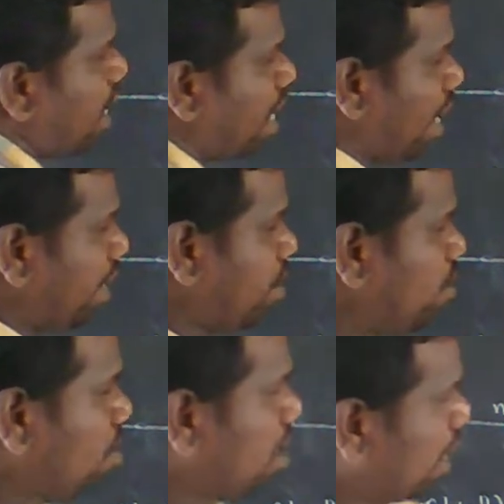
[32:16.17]
and
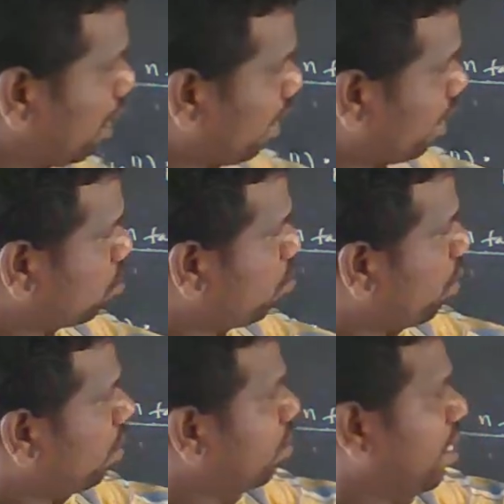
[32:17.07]
it is going
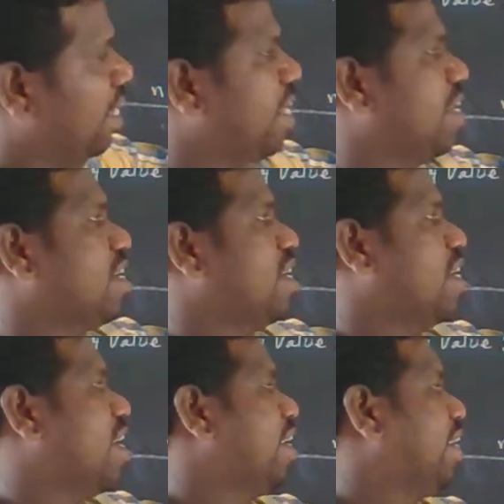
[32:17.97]
to be again
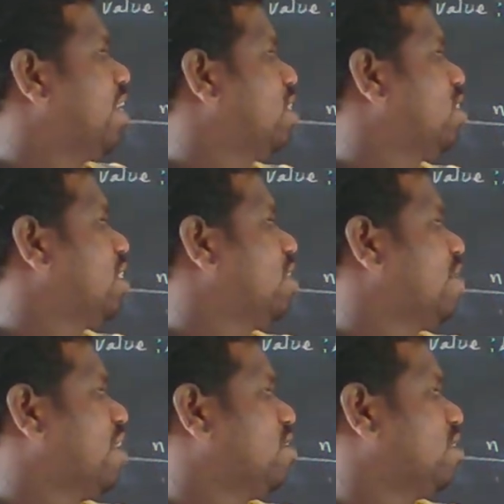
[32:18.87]
here and again to check the
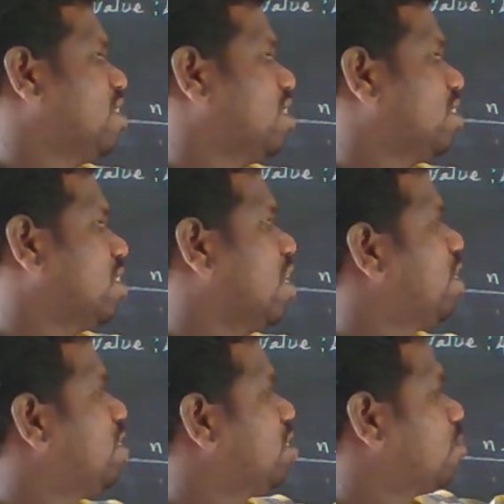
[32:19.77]
values here,
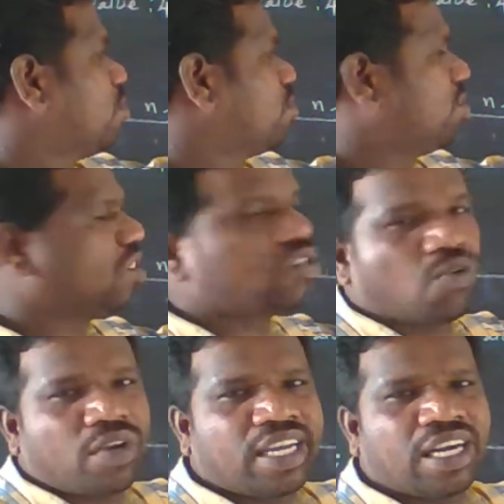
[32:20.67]
and this process is
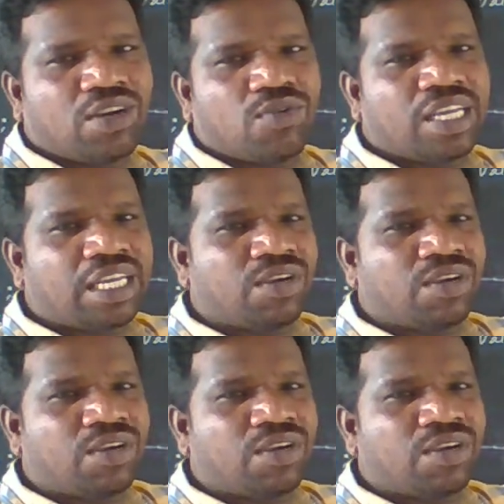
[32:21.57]
going and going.